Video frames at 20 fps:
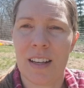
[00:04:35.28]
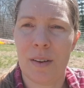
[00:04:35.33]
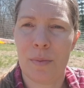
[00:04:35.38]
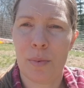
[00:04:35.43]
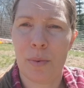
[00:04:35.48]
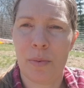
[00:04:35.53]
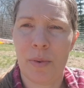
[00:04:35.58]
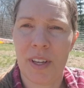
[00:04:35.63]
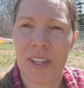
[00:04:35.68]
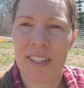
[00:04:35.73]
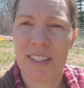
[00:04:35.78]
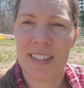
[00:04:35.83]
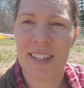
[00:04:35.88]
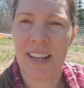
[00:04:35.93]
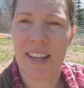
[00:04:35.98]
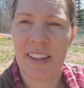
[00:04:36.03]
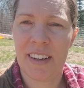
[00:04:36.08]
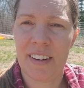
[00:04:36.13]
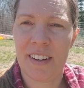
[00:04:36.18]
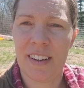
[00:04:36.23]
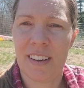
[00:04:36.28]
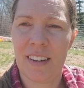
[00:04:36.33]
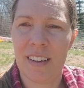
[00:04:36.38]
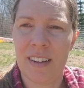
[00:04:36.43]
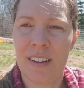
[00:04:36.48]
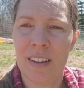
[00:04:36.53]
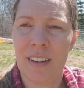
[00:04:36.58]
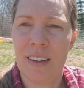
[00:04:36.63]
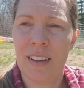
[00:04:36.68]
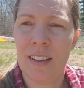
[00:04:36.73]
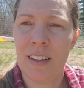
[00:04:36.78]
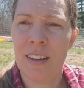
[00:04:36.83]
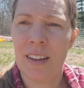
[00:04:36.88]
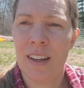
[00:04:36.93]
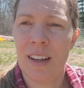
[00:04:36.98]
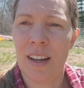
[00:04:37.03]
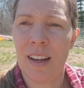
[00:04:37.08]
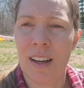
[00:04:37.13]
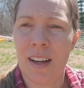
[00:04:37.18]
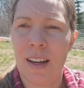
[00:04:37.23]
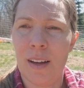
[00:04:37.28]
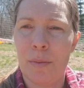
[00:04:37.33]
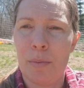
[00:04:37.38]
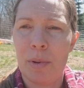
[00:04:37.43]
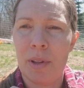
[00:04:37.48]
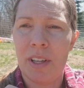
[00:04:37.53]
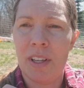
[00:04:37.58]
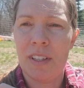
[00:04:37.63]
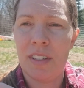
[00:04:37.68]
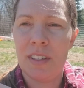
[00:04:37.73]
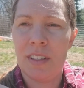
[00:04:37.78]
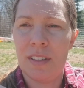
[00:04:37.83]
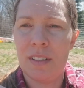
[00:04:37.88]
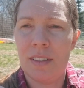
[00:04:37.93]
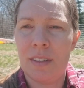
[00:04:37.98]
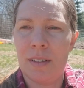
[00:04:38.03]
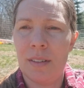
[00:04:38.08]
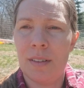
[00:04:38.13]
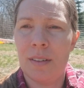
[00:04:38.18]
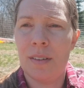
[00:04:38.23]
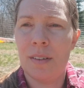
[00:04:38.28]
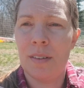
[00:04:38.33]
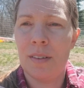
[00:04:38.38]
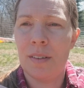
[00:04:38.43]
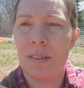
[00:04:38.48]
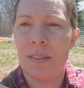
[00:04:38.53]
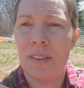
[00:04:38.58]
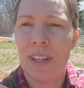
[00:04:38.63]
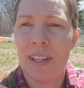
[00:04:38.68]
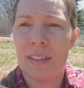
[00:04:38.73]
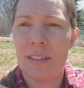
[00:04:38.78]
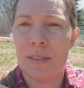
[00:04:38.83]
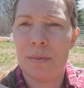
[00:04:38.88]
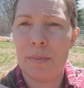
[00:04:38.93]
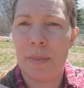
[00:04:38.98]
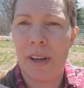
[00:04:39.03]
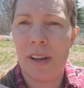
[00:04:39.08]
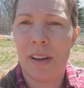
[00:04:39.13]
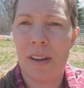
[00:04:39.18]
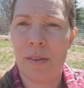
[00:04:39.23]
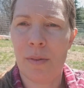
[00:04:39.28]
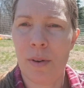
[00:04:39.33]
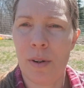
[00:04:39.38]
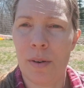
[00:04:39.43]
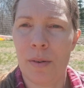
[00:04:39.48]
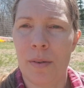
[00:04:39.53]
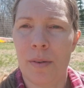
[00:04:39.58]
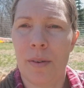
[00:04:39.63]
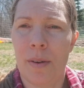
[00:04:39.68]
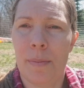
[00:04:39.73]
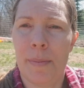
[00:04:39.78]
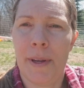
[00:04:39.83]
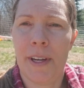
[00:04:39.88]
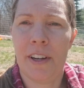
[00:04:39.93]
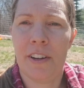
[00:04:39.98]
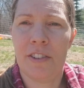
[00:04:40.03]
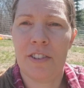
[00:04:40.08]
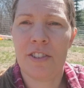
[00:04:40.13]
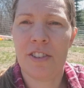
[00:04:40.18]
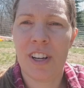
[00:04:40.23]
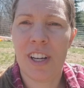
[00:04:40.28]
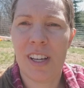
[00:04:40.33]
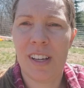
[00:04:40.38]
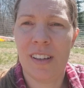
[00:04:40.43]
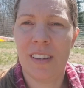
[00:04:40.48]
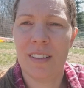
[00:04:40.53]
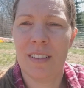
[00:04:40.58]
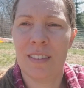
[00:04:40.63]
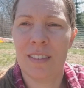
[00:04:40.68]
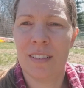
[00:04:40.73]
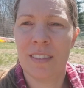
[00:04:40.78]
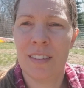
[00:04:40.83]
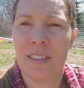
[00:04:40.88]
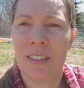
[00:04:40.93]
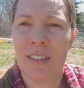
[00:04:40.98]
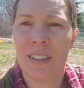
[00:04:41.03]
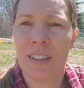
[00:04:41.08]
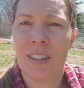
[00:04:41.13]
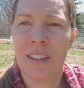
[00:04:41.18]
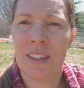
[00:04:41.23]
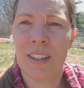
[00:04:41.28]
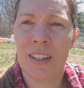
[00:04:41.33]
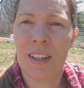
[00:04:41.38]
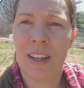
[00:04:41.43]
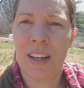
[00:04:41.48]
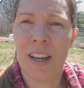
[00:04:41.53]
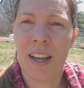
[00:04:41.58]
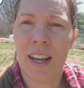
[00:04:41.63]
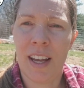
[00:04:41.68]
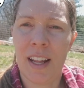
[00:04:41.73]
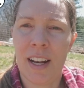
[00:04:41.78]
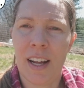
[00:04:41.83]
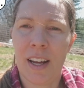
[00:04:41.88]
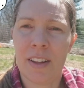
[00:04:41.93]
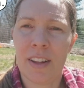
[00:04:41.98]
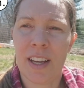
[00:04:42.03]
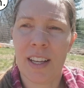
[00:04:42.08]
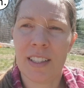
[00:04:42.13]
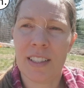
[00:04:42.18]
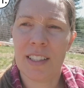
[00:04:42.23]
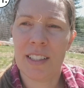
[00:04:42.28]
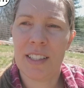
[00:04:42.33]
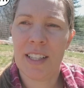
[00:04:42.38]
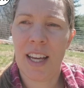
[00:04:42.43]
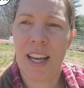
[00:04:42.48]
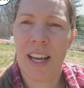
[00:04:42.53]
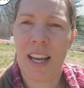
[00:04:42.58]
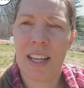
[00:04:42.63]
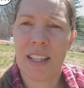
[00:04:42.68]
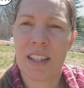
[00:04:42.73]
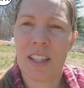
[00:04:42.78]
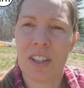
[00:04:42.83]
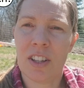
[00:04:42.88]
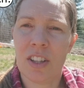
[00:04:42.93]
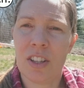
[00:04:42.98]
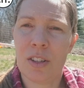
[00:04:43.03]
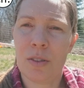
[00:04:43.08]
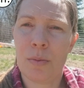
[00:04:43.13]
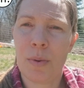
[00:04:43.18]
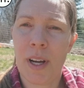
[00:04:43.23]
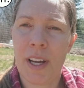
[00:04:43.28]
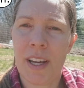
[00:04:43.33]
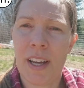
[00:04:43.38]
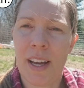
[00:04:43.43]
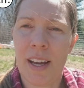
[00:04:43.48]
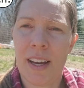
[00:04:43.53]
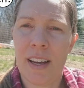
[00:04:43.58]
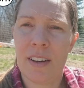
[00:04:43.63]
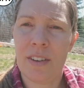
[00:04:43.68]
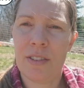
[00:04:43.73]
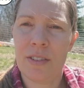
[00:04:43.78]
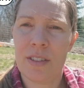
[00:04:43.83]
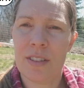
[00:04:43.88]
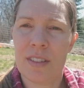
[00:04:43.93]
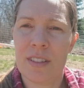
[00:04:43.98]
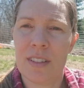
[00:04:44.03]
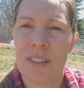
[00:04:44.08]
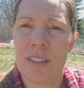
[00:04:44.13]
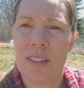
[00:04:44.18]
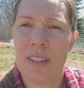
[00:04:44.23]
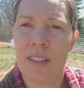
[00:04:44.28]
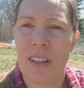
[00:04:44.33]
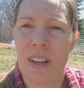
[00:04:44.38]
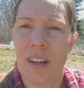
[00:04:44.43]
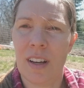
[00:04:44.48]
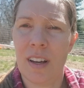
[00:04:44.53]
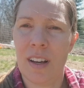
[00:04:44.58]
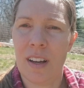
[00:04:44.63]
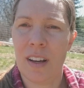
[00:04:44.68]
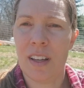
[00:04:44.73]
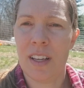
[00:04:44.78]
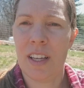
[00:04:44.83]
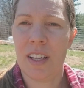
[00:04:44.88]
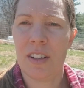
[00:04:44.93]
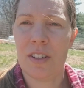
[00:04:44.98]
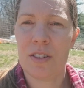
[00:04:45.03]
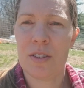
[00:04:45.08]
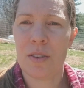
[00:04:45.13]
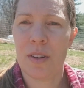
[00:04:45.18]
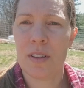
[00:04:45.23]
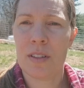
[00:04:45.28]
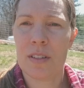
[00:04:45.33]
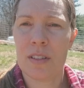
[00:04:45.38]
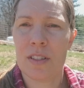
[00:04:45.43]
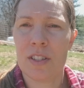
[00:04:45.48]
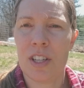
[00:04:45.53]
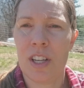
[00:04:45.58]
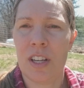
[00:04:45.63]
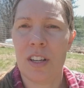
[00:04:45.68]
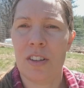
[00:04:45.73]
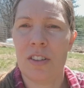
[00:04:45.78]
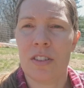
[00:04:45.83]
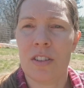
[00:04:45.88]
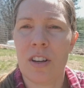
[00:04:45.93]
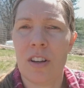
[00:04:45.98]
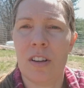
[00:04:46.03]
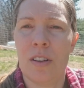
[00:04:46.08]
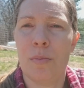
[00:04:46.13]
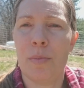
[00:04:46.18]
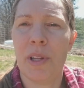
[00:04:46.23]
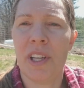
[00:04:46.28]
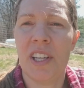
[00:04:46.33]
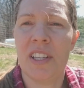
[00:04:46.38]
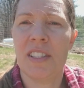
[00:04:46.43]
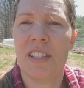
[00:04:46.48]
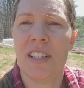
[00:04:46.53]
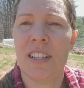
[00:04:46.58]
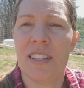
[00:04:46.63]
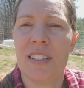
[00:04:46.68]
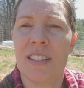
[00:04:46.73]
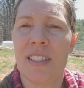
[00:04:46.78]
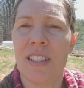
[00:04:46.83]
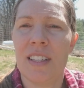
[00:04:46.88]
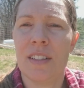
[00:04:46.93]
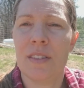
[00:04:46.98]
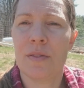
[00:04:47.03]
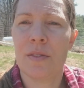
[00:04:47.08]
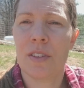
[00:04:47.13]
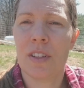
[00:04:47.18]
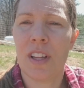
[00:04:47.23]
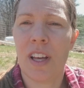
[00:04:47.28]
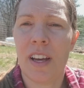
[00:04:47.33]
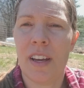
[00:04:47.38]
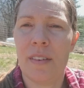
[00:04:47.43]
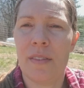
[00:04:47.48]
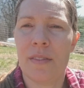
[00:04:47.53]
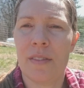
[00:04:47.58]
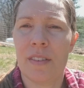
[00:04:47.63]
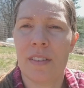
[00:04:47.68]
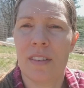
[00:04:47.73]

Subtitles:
couple weeks later. I planted, that's a pear tree, and I'd like to tag the Little Whitehouse. He also has a channel called Planting Seeds for Life.